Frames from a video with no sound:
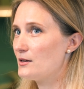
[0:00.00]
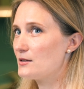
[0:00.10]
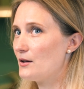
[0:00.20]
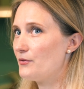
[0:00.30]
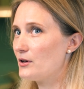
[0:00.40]

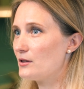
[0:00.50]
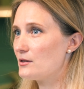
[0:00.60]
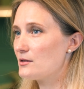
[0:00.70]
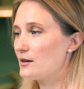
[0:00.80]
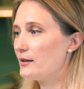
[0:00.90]
given
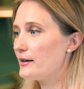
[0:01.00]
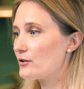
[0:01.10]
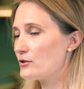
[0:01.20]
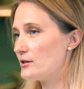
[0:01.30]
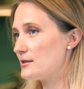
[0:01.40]
this
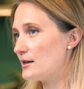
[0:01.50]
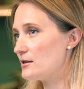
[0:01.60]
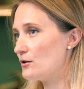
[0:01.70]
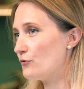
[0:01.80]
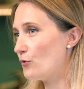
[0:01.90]
clear
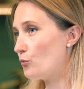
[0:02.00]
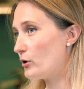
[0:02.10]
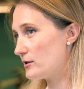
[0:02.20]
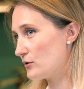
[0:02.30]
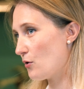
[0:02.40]
understanding of
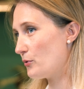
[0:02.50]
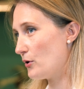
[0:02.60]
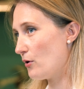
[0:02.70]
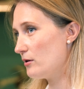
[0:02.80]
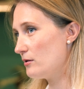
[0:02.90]
what is
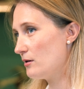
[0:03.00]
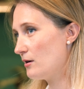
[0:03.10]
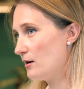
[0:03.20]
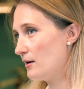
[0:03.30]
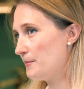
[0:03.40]
going on,
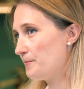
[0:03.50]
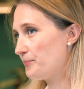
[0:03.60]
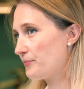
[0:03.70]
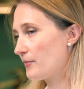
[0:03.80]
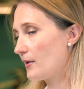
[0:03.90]

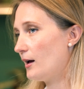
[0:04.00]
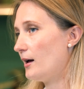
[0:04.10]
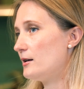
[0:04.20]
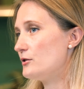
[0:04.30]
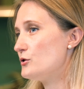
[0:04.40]
and